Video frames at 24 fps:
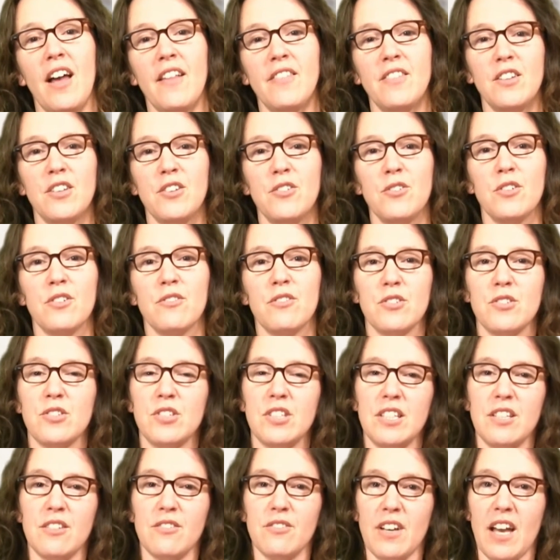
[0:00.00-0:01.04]
at the
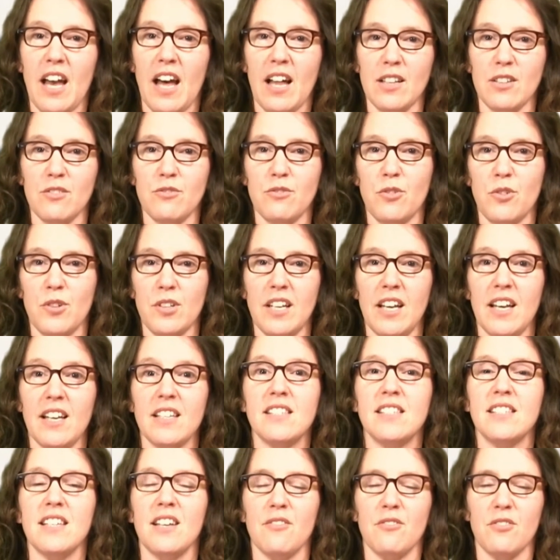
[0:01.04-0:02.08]
University of California,
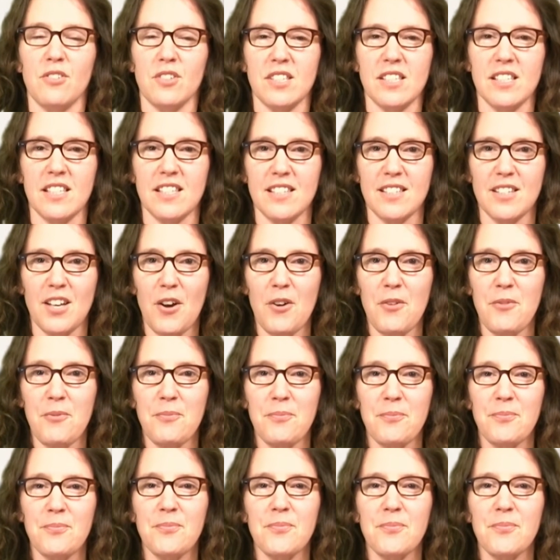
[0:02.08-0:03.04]
San Francisco.